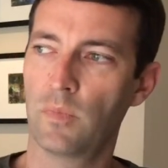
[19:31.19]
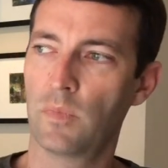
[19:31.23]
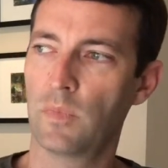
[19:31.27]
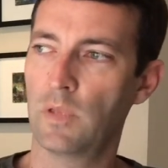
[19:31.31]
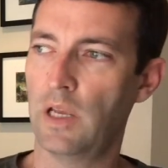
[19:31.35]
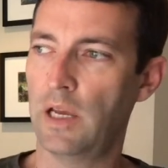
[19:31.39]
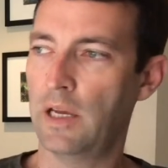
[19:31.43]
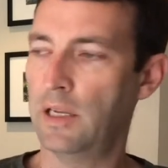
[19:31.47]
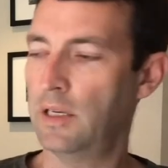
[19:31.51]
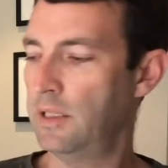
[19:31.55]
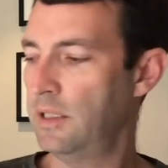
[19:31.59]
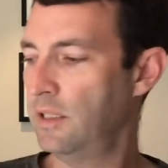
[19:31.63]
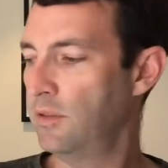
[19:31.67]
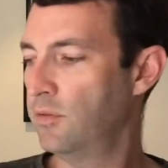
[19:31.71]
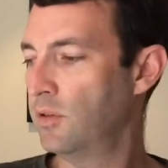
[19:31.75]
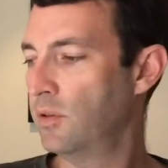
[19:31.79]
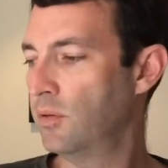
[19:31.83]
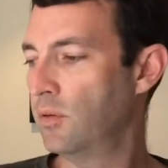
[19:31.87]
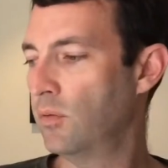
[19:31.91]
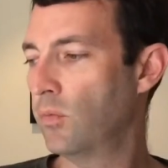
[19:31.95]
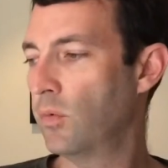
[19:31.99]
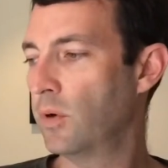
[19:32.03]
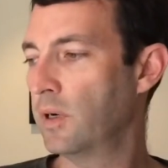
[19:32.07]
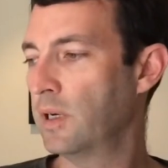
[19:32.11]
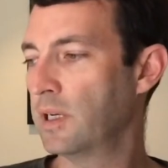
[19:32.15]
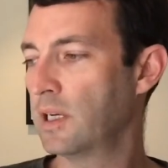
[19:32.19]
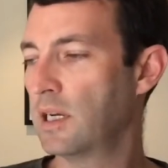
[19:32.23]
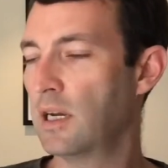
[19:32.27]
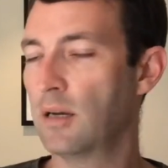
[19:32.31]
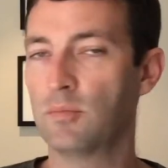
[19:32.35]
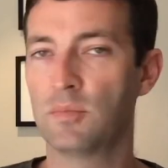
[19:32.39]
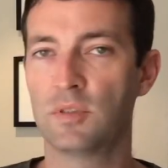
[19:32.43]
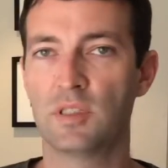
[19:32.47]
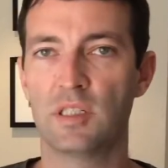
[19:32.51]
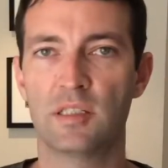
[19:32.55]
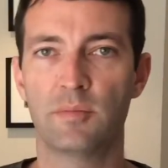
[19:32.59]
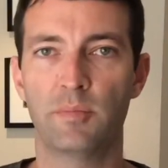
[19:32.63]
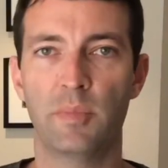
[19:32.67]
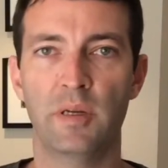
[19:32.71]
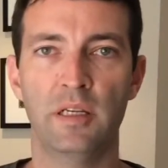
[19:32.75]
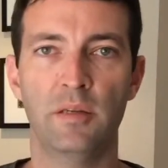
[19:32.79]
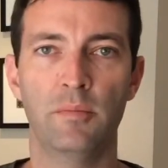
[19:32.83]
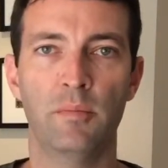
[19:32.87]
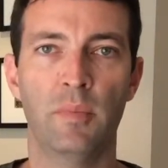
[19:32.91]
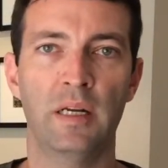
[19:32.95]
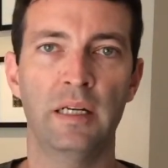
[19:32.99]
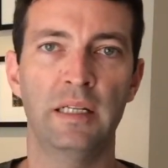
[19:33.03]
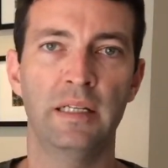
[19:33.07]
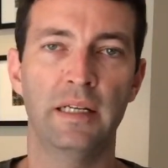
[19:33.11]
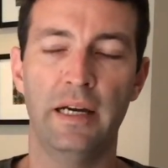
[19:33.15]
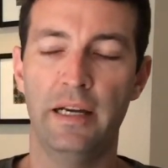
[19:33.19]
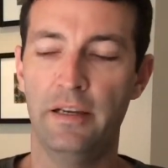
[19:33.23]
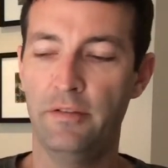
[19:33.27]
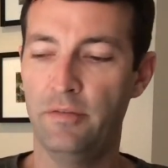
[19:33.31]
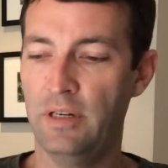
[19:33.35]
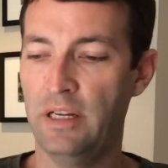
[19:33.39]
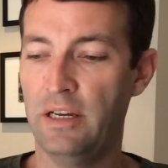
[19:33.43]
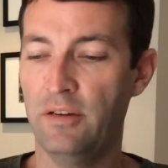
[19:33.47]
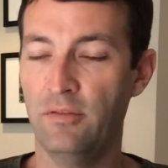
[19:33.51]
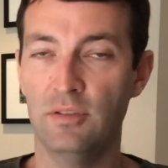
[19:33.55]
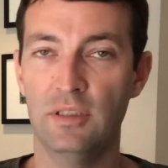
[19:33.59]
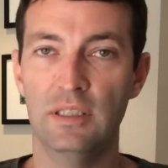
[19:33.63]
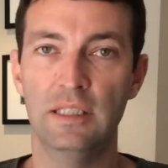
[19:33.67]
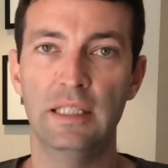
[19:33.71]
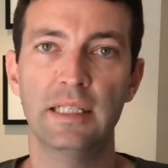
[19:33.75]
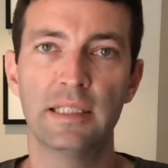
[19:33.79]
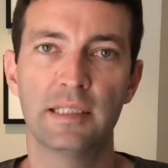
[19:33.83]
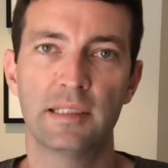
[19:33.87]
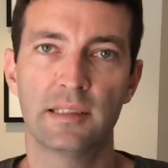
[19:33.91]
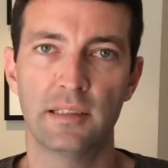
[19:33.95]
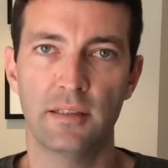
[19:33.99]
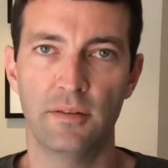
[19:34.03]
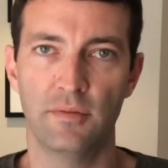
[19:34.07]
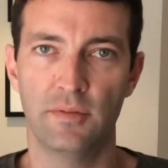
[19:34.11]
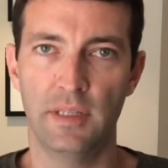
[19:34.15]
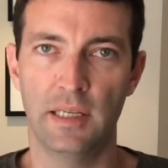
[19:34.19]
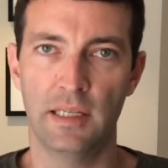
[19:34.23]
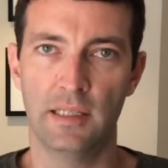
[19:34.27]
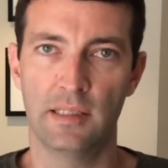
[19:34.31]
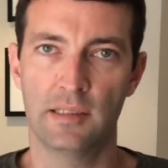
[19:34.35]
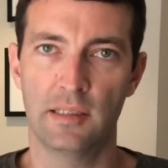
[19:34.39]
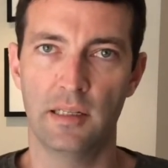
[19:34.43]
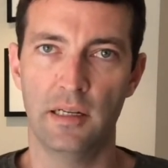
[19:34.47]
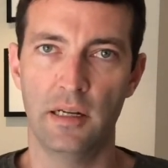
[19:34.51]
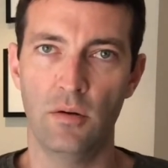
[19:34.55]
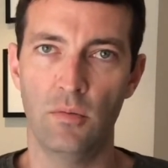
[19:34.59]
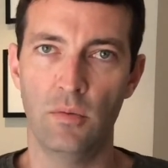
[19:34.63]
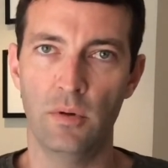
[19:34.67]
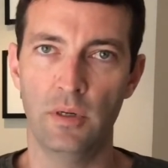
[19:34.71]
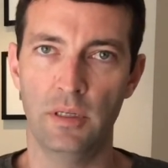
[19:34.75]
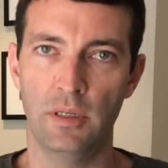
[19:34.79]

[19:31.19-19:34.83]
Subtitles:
And even when it comes to spending money, I even have a list of things that